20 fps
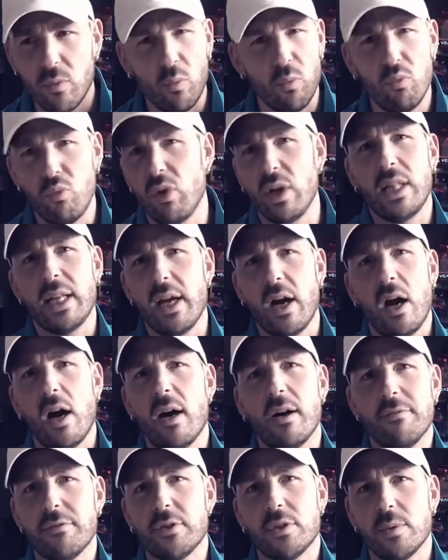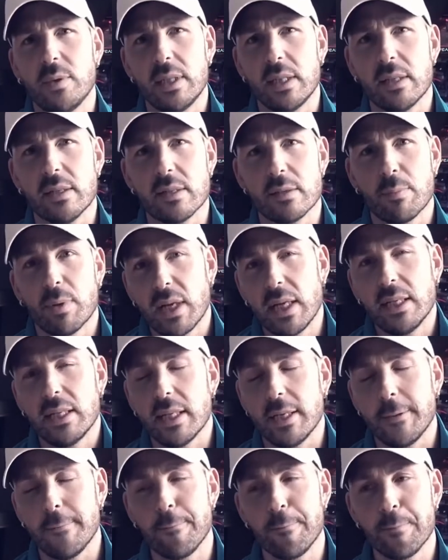really off doing this, but I did
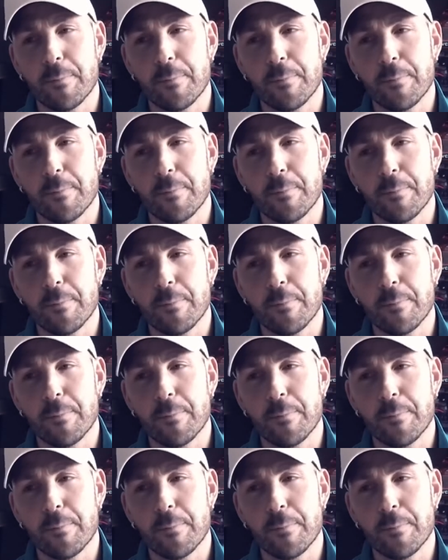it.